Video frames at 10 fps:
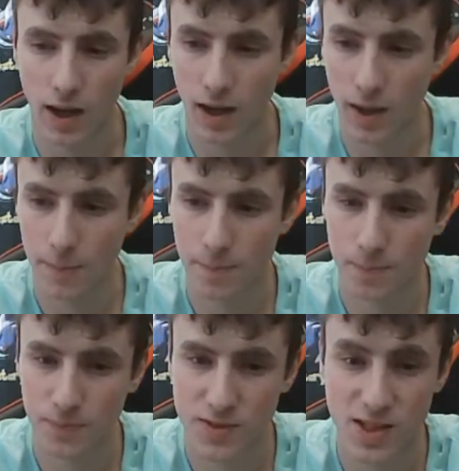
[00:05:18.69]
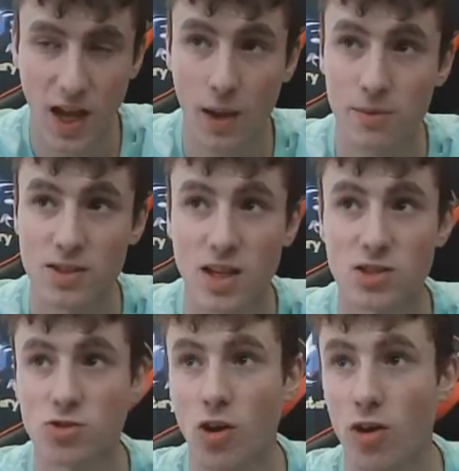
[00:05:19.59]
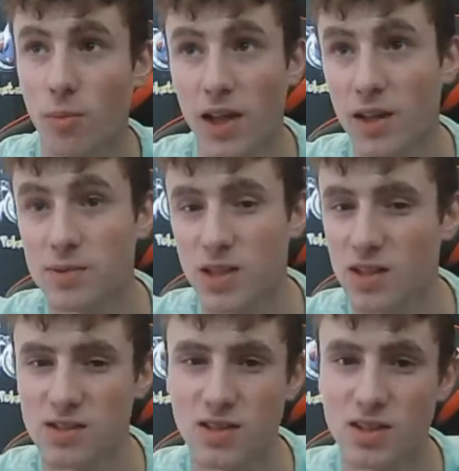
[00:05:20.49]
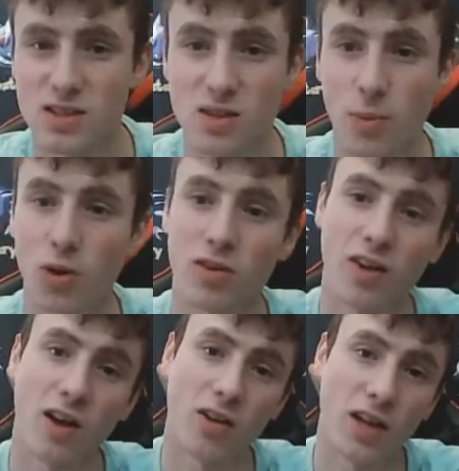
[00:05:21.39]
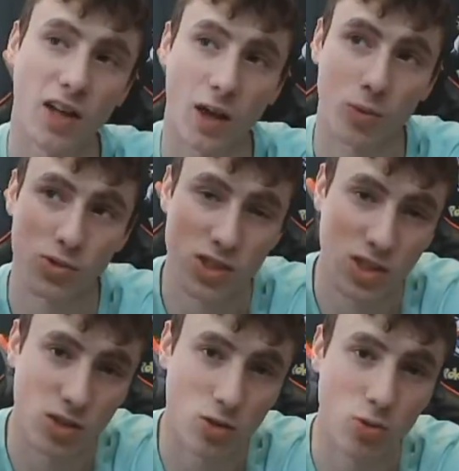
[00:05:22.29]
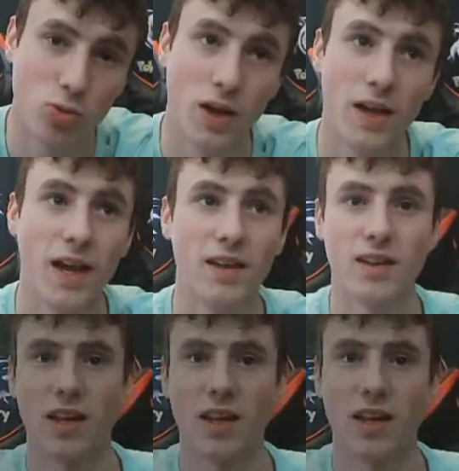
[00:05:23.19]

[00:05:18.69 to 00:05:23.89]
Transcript: Uh, Stay happy, stay strong. My name's Dustin. This is the Poketery, and I will see you in